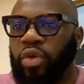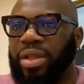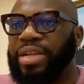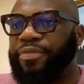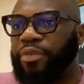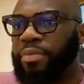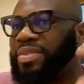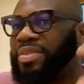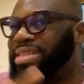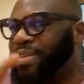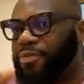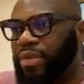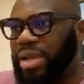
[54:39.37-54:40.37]
wealth of
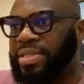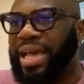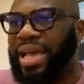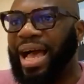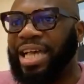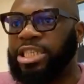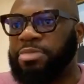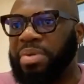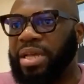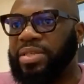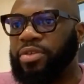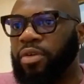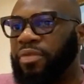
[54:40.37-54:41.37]
knowledge from
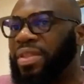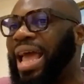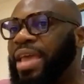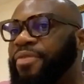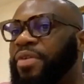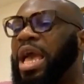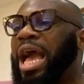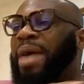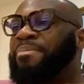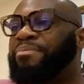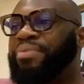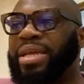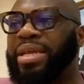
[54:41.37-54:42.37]
different aspects of
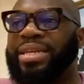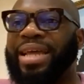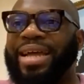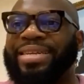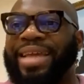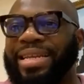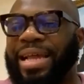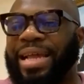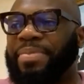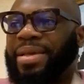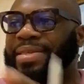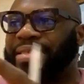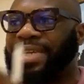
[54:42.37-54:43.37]
life and bringing
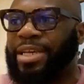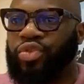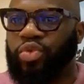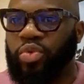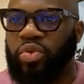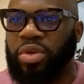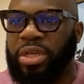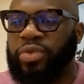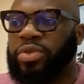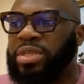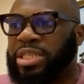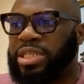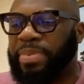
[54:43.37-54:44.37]
that dynamics
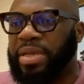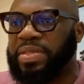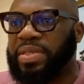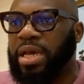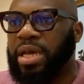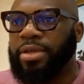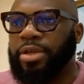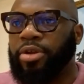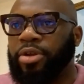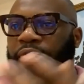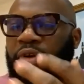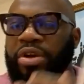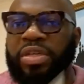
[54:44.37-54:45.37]
into this space.